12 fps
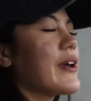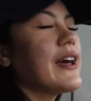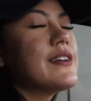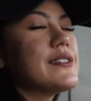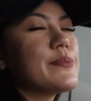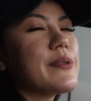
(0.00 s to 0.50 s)
I'm
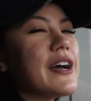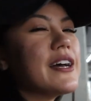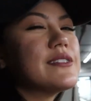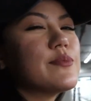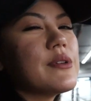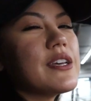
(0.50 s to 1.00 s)
kind of
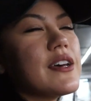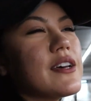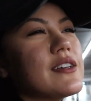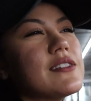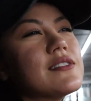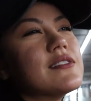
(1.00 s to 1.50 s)
depressed
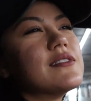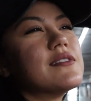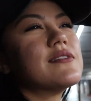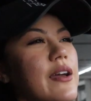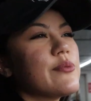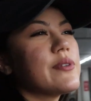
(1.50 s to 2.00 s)

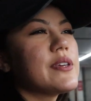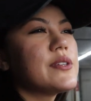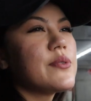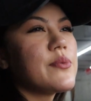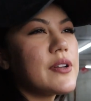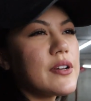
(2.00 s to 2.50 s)
because I really
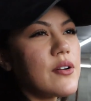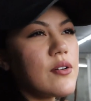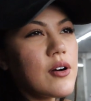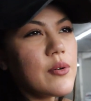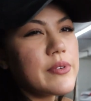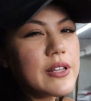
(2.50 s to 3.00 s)
don't want to go
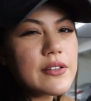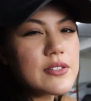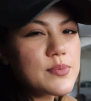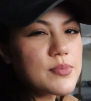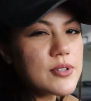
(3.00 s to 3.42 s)
home without this